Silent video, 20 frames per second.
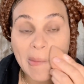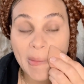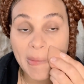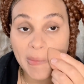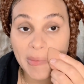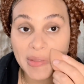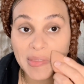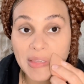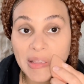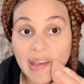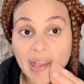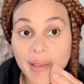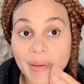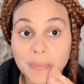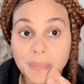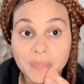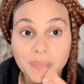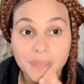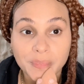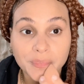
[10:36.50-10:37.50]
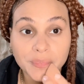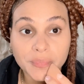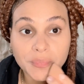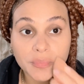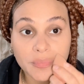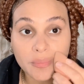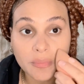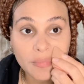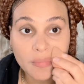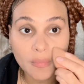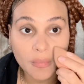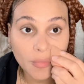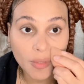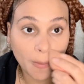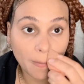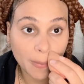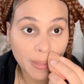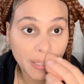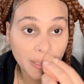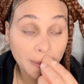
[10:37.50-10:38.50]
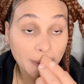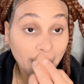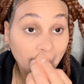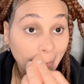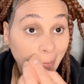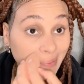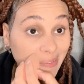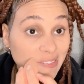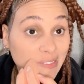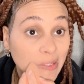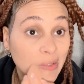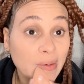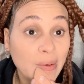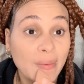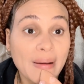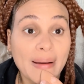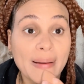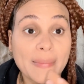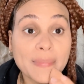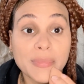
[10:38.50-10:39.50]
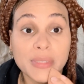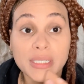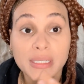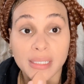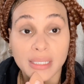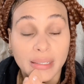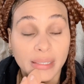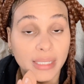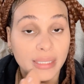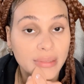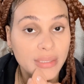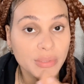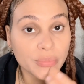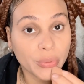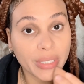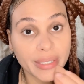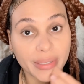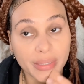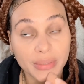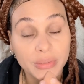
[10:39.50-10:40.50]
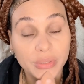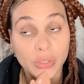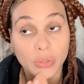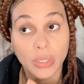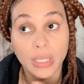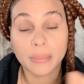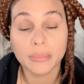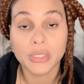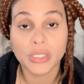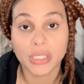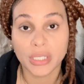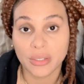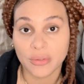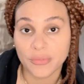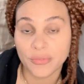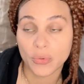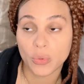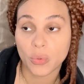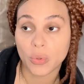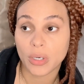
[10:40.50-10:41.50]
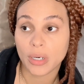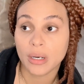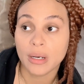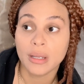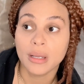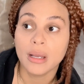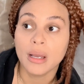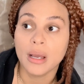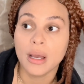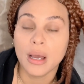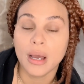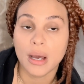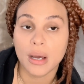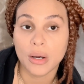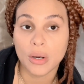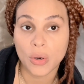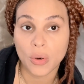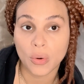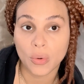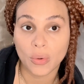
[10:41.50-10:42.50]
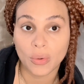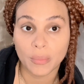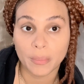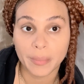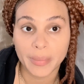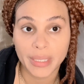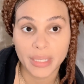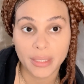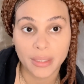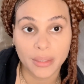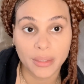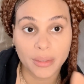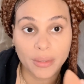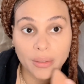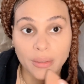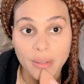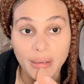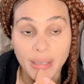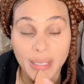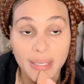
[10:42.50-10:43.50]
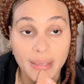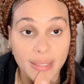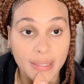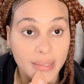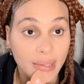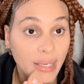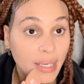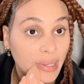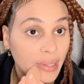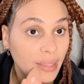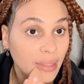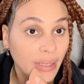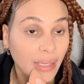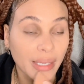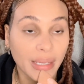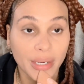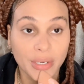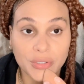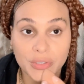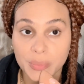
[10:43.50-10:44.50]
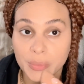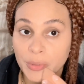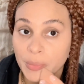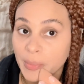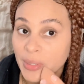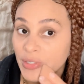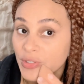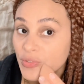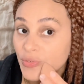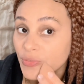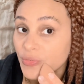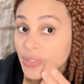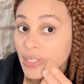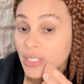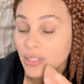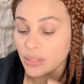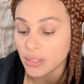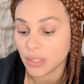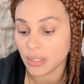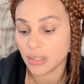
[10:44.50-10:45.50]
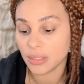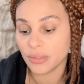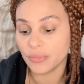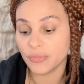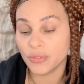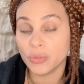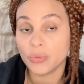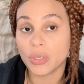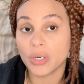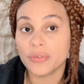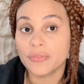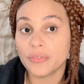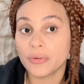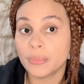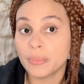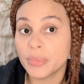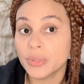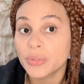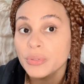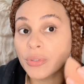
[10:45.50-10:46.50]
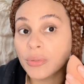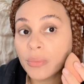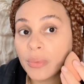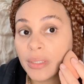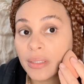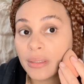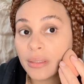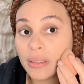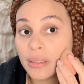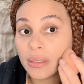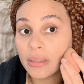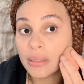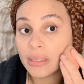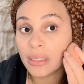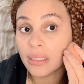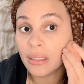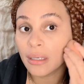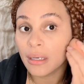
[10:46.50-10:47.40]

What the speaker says: with that. But yeah, so I'm a client as well, so I'm looking for a home here in Harrisburg, Pennsylvania, if you are familiar with it.